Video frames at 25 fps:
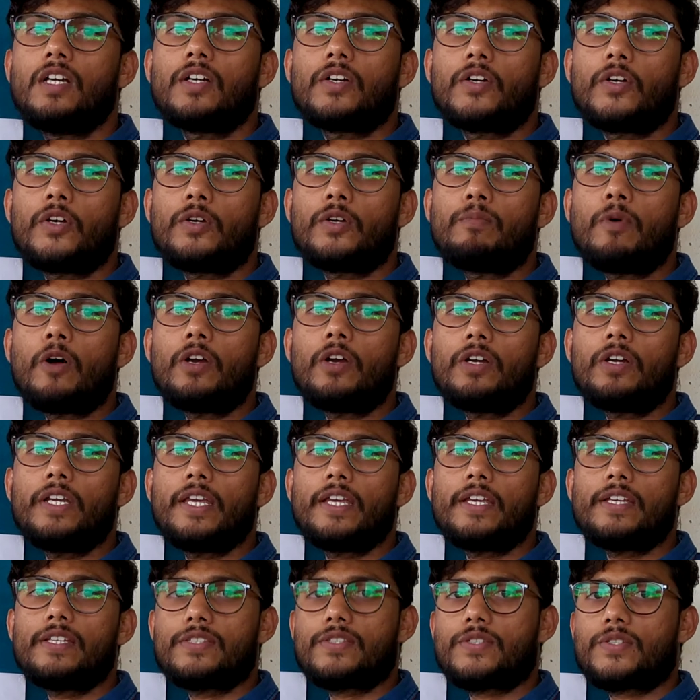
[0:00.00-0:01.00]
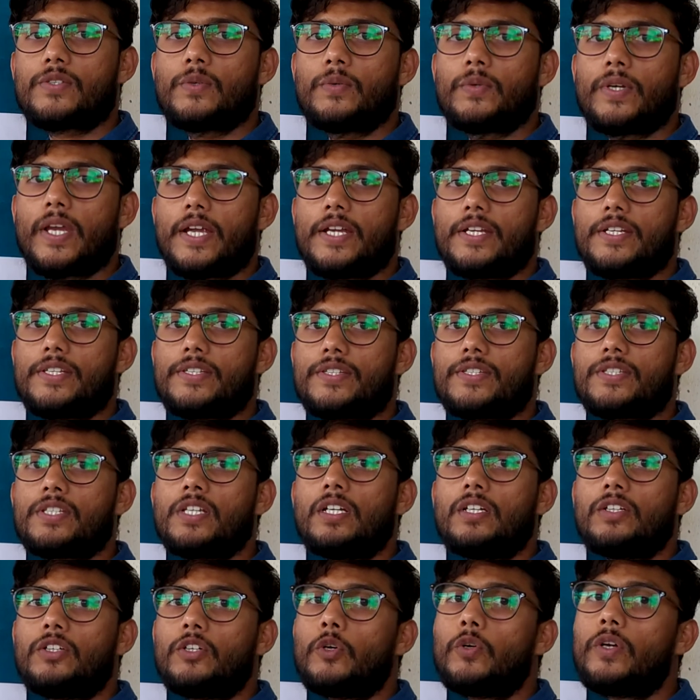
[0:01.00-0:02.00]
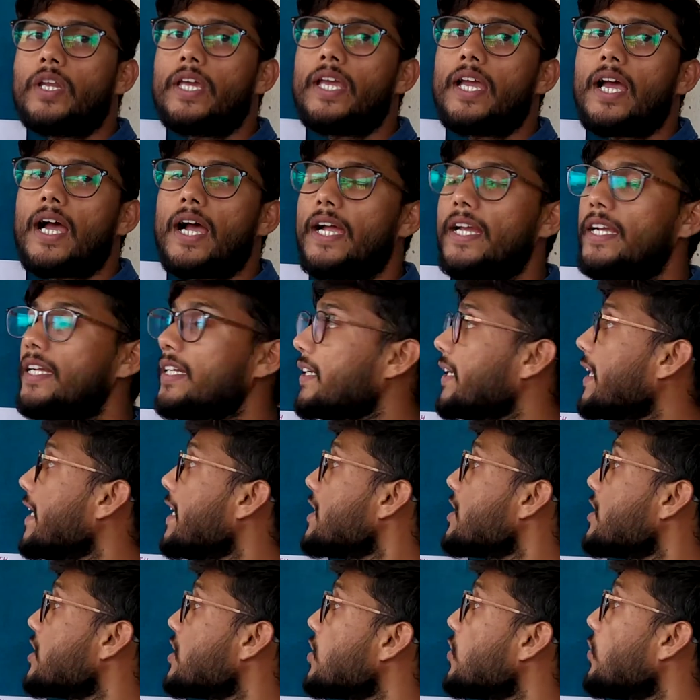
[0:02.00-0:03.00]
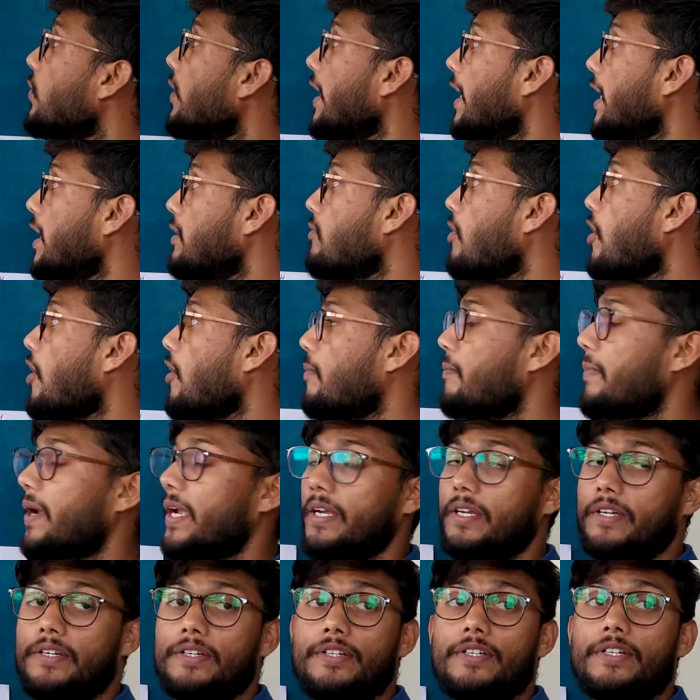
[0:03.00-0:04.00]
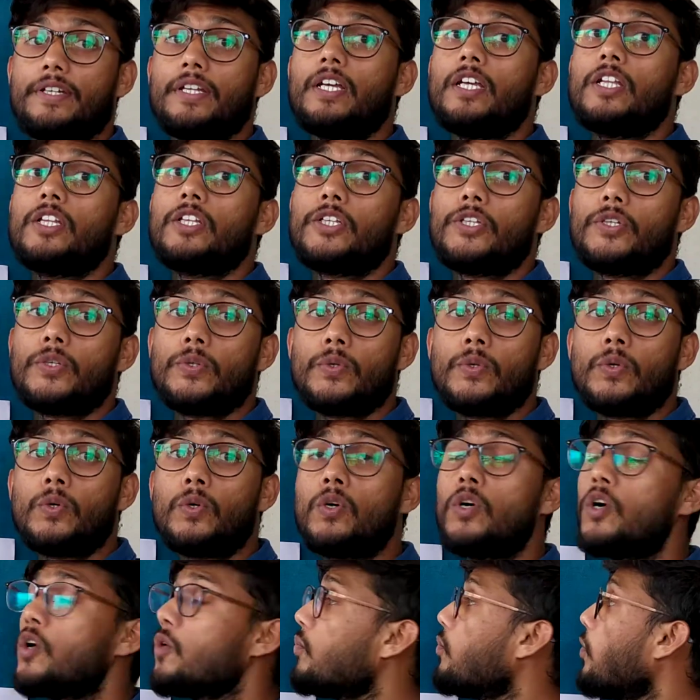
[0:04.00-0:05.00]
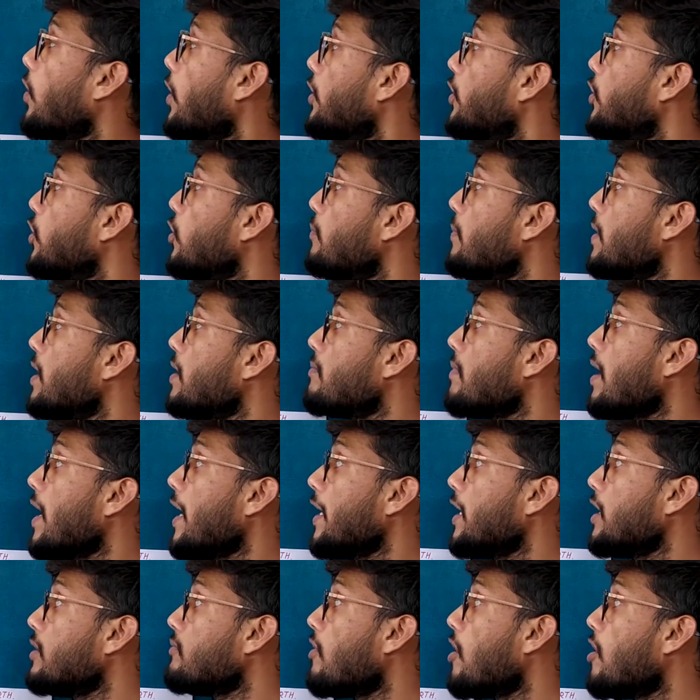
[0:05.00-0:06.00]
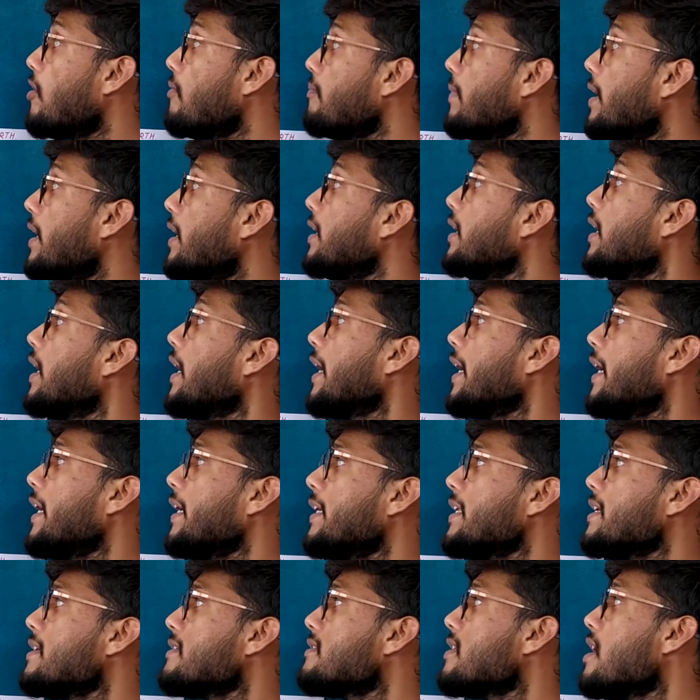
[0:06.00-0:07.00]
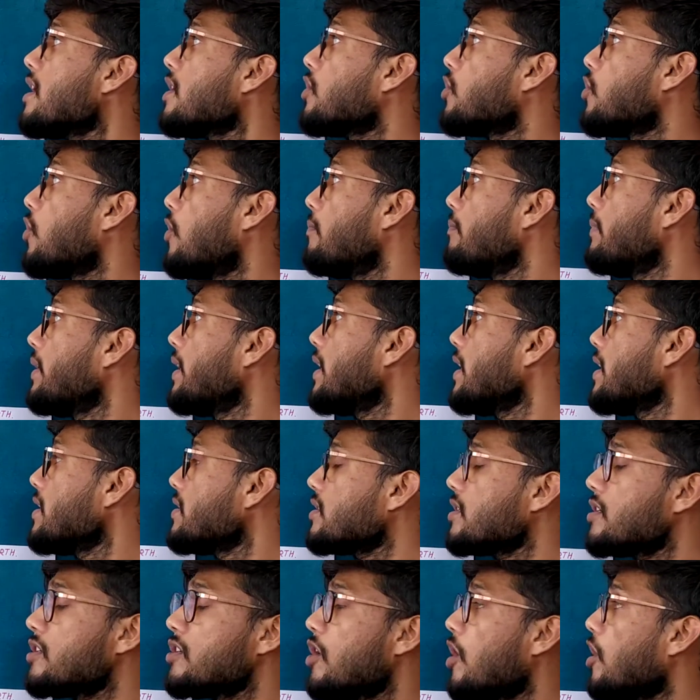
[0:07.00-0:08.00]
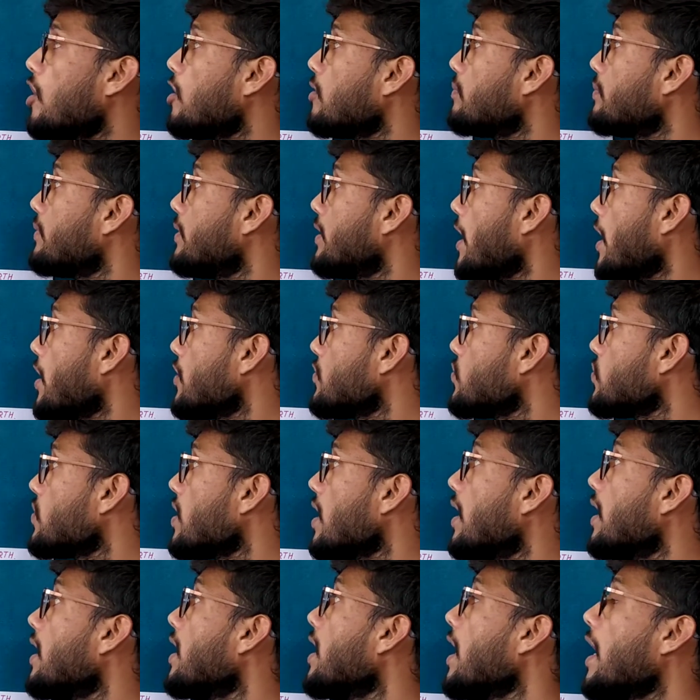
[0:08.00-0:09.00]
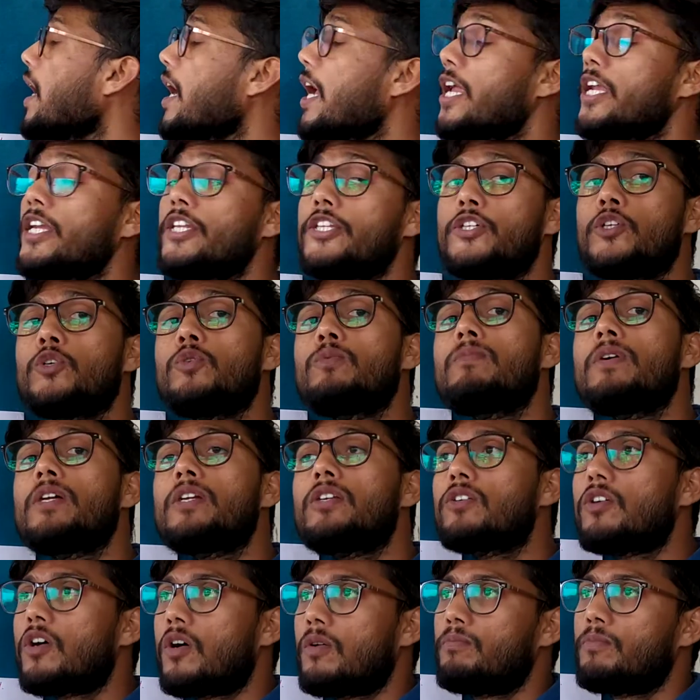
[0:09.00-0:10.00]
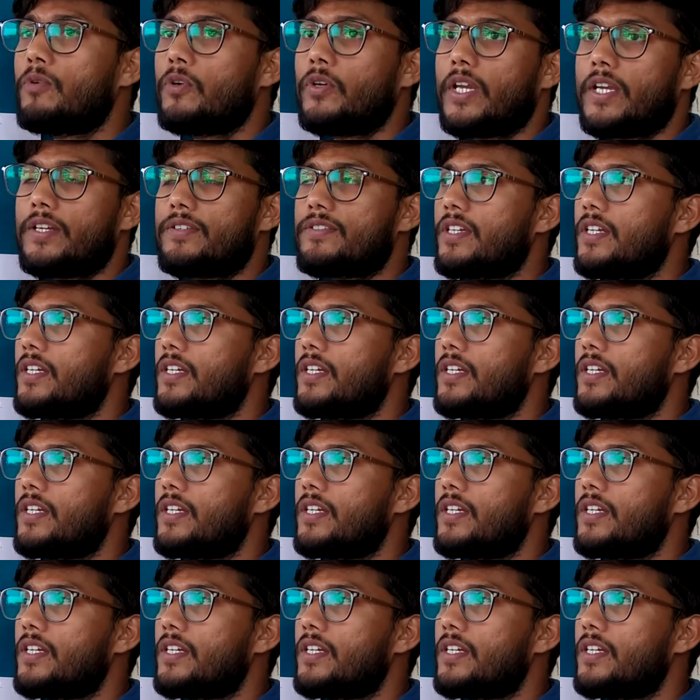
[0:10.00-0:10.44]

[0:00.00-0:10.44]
Good morning, students. Today I'll teach you environment. You know what do you mean by environment? It is the combination of natural and human components.